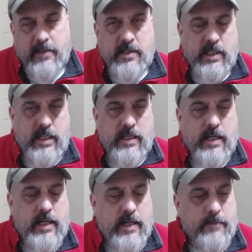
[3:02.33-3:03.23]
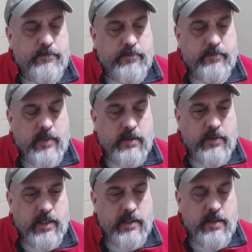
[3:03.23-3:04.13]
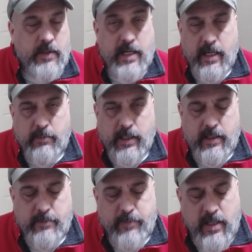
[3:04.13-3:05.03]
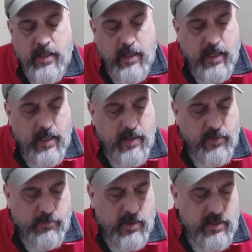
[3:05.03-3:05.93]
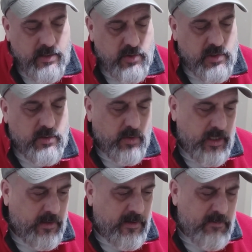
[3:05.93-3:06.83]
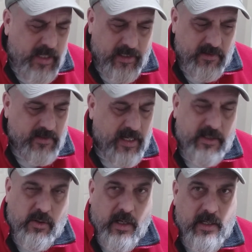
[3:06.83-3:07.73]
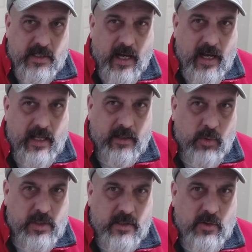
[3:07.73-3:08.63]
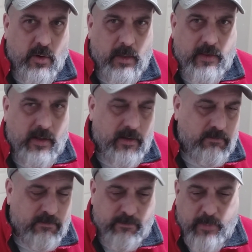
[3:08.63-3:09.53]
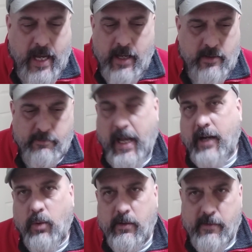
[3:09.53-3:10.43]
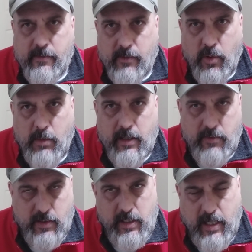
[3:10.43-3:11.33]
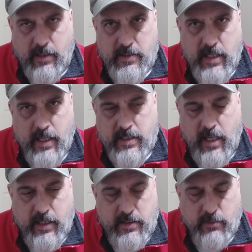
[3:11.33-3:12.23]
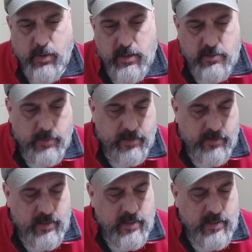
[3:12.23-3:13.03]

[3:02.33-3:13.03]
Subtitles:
that's the neck pickup. The bridge, it seems like it's not as hot, which is normally is backwards. Normally the neck is not as hot as the bridge, but